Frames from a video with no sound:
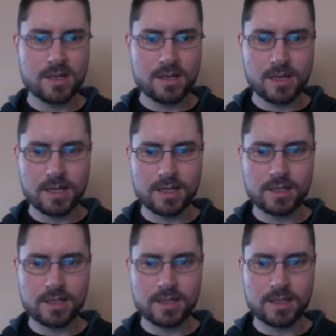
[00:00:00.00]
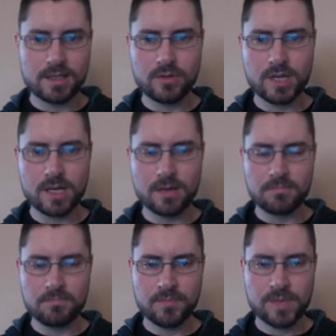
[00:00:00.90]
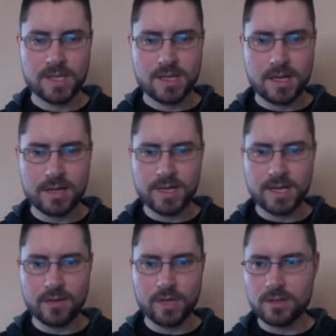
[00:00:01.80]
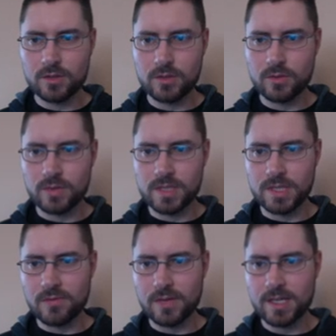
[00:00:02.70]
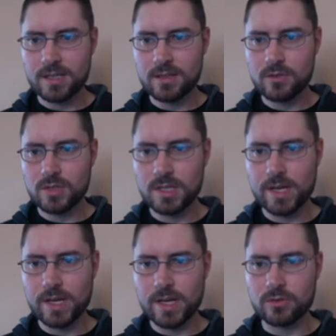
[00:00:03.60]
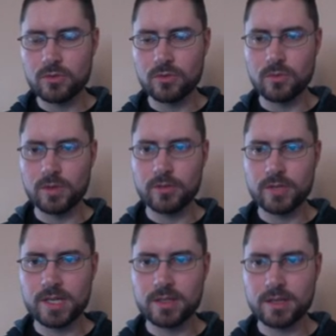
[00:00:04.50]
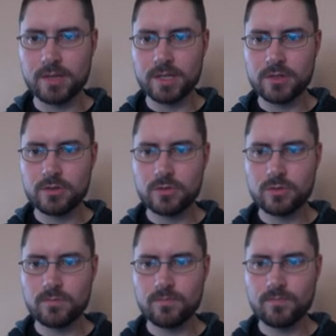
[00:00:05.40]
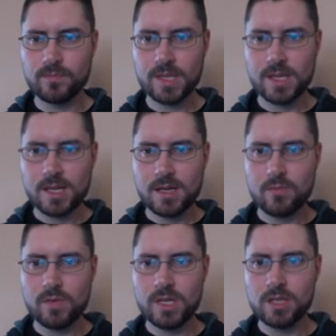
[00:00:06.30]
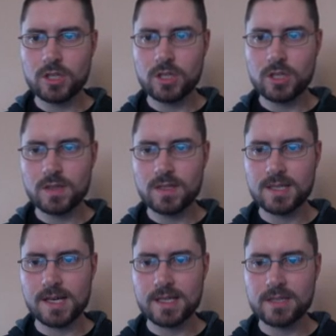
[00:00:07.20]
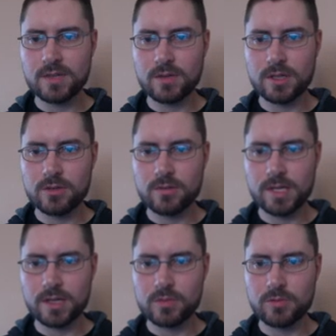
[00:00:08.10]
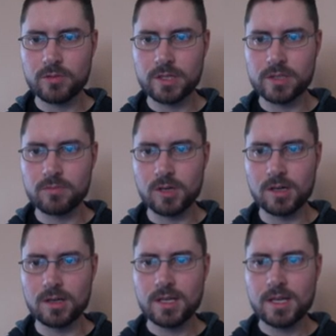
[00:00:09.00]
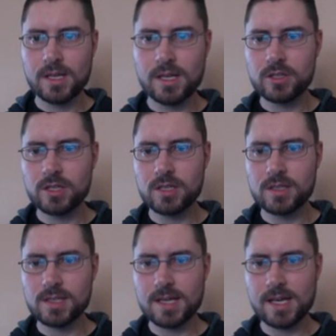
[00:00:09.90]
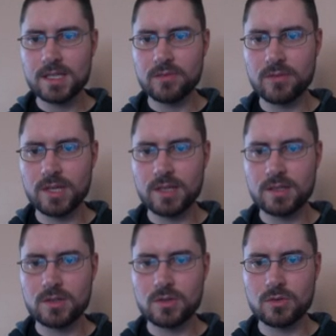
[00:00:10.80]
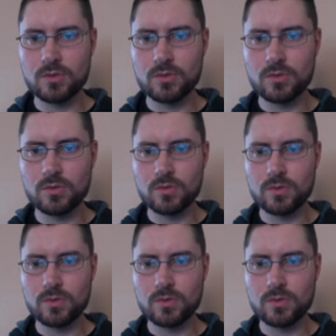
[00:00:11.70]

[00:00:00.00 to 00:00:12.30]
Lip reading: and hit OK. And now what I can do is if I use the eraser tool, we'll go down to the eraser tool. We can change the size of the eraser. Right now it's pretty small. I can change the size of it to